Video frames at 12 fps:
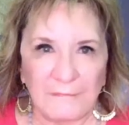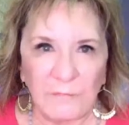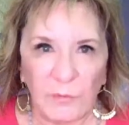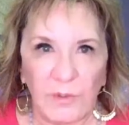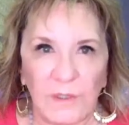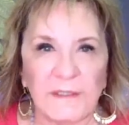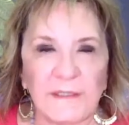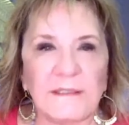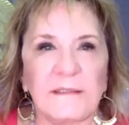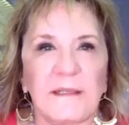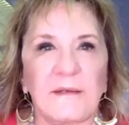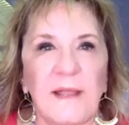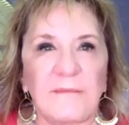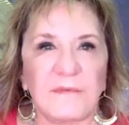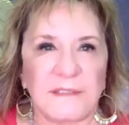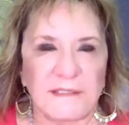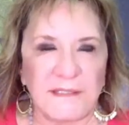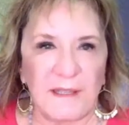willing and have a
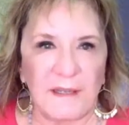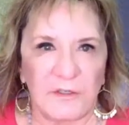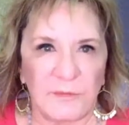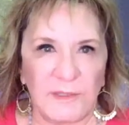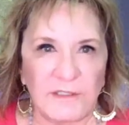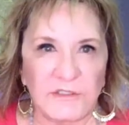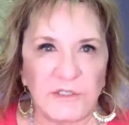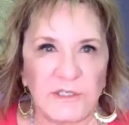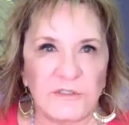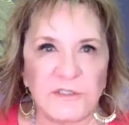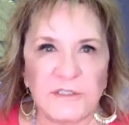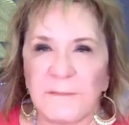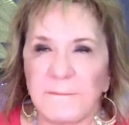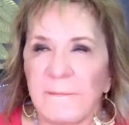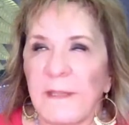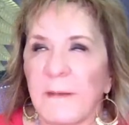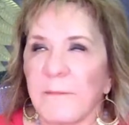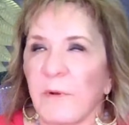desire to make changes,
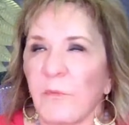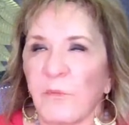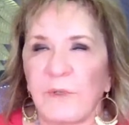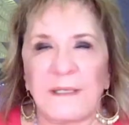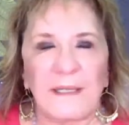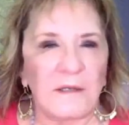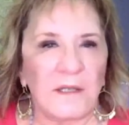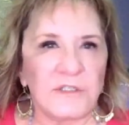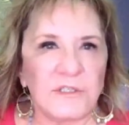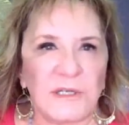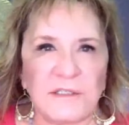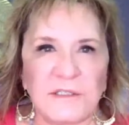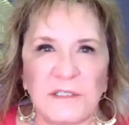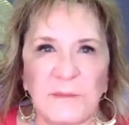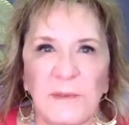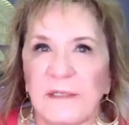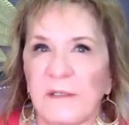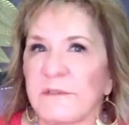but we cannot change anybody.